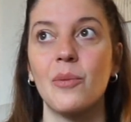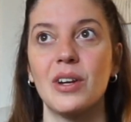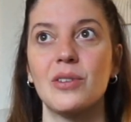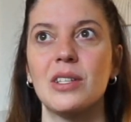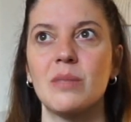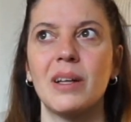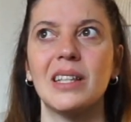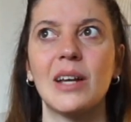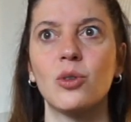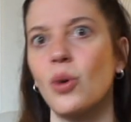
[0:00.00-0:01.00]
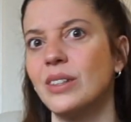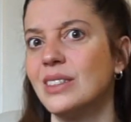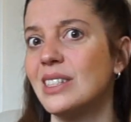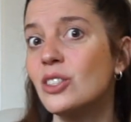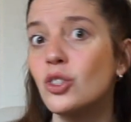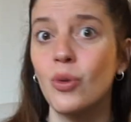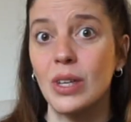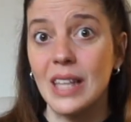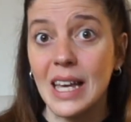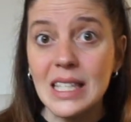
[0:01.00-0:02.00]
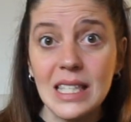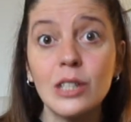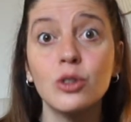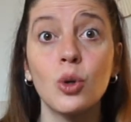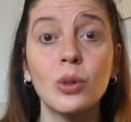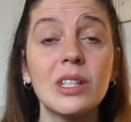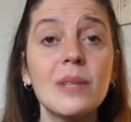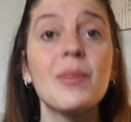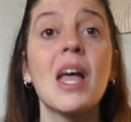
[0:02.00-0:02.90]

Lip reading: We are going to spend like 23 days in total.